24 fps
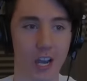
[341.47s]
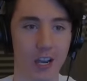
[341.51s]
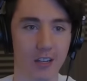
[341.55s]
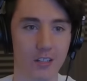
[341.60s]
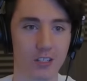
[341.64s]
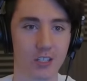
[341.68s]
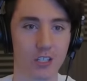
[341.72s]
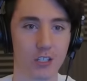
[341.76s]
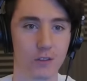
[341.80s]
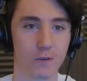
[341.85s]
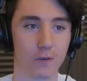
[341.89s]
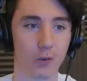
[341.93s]

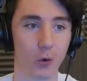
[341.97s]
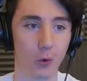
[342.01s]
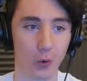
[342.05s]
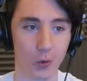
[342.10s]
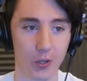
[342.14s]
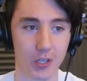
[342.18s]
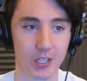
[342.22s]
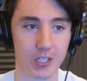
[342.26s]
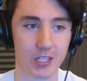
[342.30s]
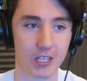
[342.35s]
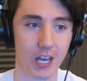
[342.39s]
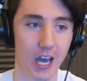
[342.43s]
Of course there's
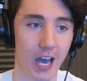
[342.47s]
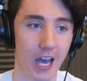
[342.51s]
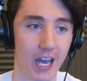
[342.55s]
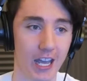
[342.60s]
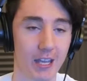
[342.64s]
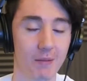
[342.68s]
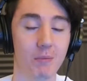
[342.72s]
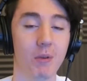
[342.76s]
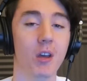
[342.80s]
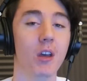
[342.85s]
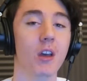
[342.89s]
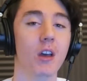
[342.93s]
more to it than
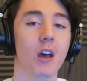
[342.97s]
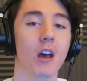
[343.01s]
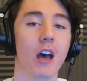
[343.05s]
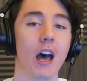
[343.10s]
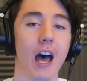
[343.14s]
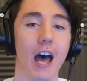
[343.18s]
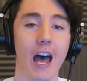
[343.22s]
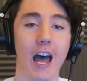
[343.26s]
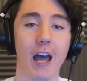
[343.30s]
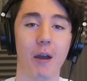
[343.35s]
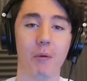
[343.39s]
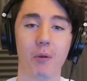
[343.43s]
just what you
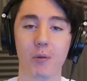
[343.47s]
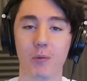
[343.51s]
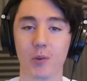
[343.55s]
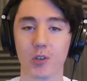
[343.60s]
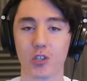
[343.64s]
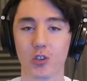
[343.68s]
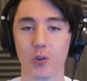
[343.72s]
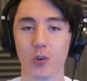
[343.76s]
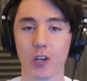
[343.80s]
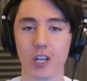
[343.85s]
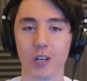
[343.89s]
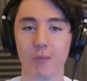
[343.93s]
can
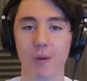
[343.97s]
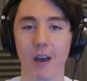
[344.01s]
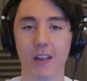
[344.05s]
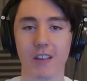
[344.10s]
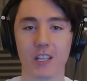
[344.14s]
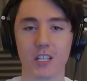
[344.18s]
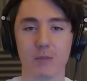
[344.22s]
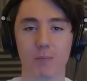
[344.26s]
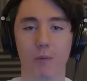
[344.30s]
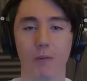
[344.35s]
immediately see.